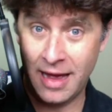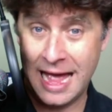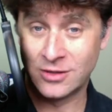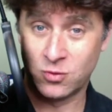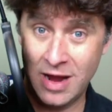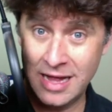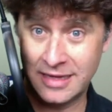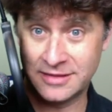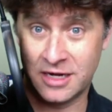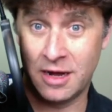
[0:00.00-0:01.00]
as well
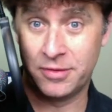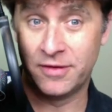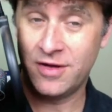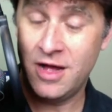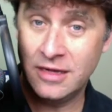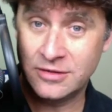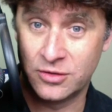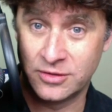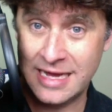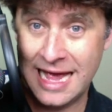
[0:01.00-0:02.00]
as a couple of
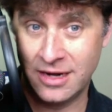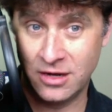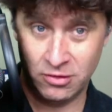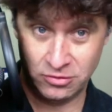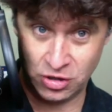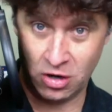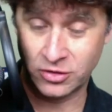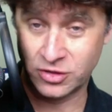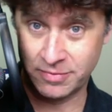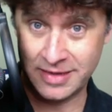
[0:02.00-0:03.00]
concerts at no
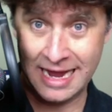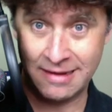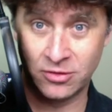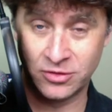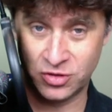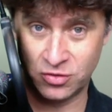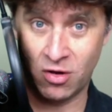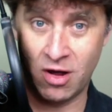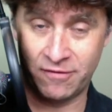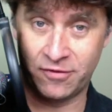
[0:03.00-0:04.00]
charge to be able to
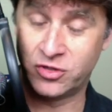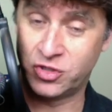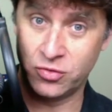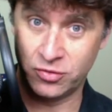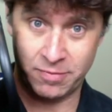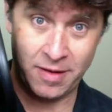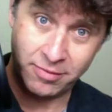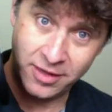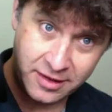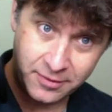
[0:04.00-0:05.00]
offer to the
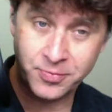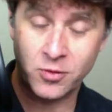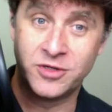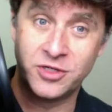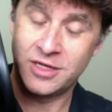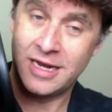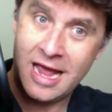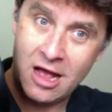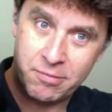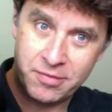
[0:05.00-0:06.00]
public, which is going to
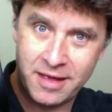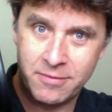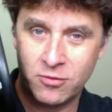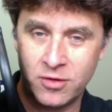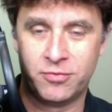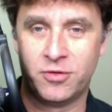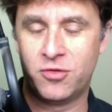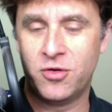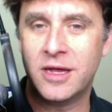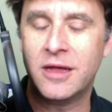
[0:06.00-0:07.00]
help them with
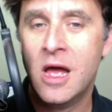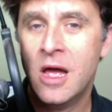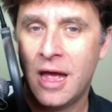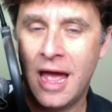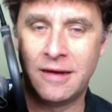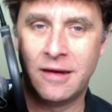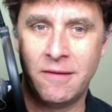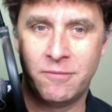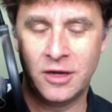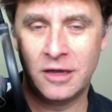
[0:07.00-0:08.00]
recruiting
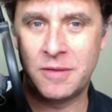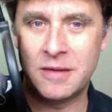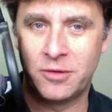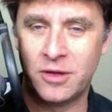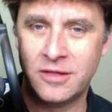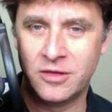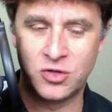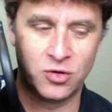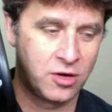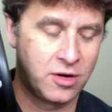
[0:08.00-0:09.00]
and bringing people in the
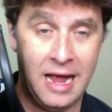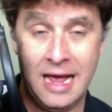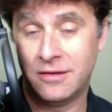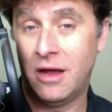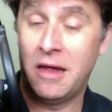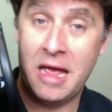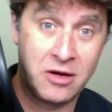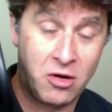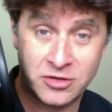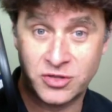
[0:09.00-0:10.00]
door and
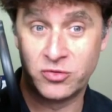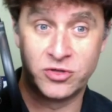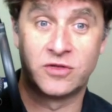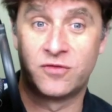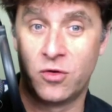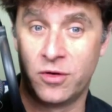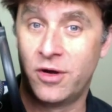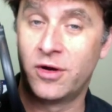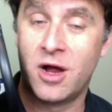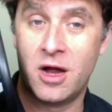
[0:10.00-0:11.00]
also just for
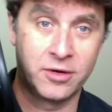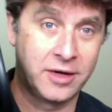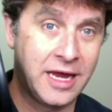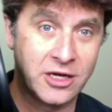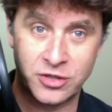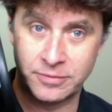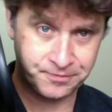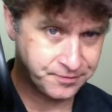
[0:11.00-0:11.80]
their congregation.